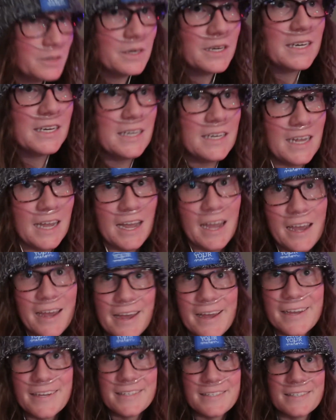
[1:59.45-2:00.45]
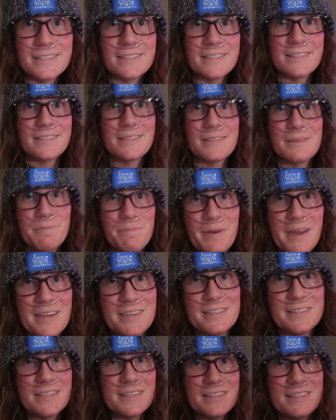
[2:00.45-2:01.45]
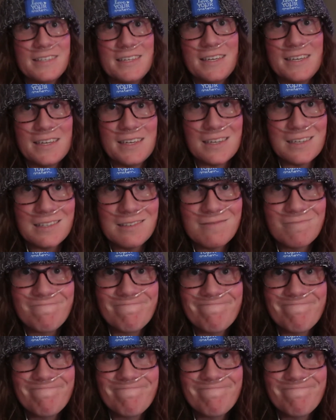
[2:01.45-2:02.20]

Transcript: to it and basically